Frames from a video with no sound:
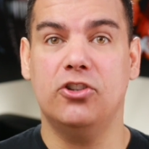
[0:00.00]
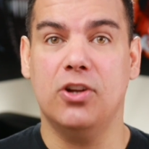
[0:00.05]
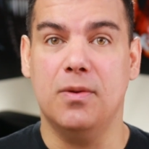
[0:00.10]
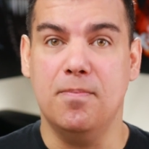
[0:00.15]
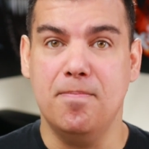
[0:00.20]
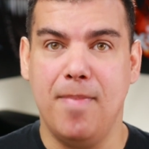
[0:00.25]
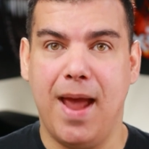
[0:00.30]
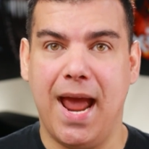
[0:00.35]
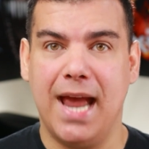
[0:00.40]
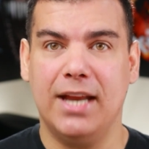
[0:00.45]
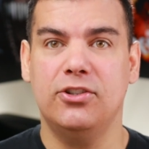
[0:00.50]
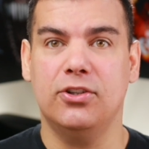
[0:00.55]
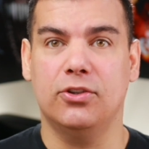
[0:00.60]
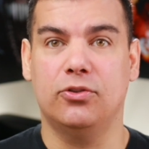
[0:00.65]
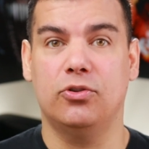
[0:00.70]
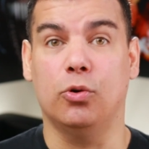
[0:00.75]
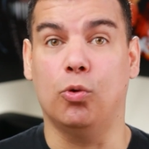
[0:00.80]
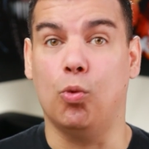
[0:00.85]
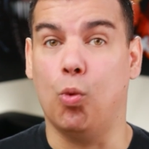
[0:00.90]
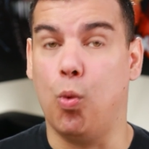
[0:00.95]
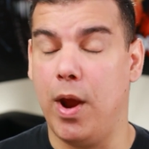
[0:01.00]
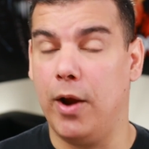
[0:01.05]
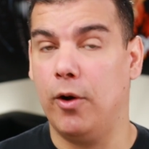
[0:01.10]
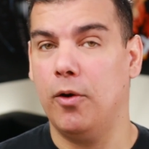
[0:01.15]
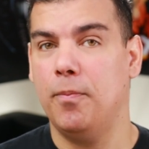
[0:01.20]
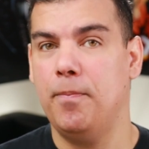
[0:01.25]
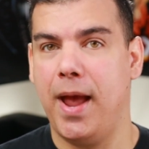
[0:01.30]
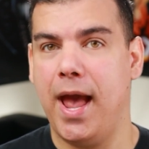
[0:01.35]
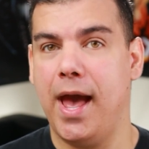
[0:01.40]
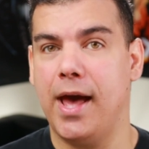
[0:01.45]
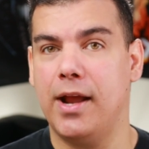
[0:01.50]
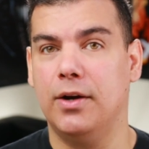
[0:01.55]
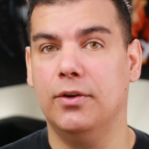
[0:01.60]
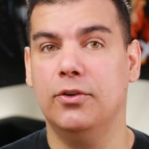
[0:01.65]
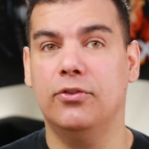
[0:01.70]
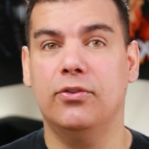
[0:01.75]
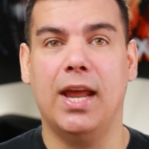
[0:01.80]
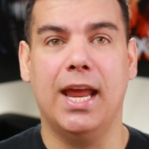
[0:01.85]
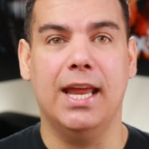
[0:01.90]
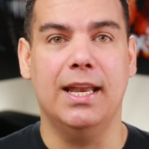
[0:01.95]
matched to query patterns
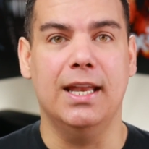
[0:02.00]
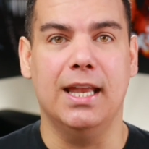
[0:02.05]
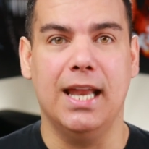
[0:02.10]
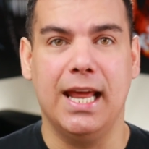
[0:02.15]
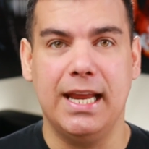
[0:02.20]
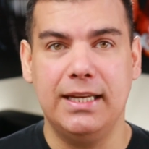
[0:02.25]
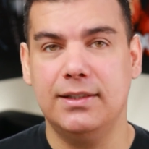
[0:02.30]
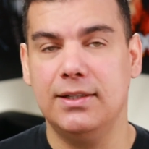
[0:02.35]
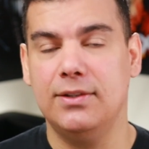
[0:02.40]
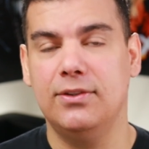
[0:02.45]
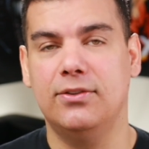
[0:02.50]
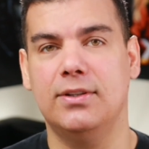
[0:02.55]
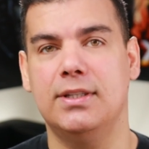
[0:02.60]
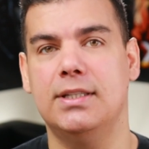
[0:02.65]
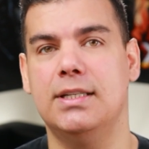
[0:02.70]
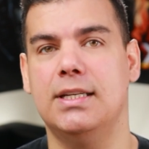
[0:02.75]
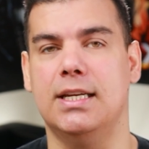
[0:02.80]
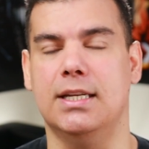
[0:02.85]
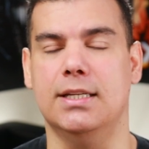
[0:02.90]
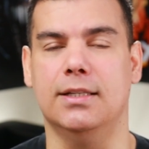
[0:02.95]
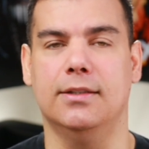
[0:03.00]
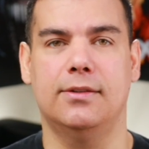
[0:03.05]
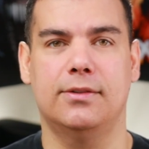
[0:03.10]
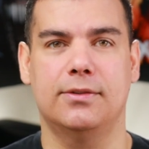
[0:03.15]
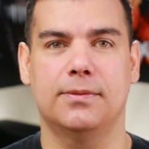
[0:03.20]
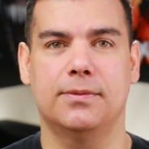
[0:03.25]
and latency needs.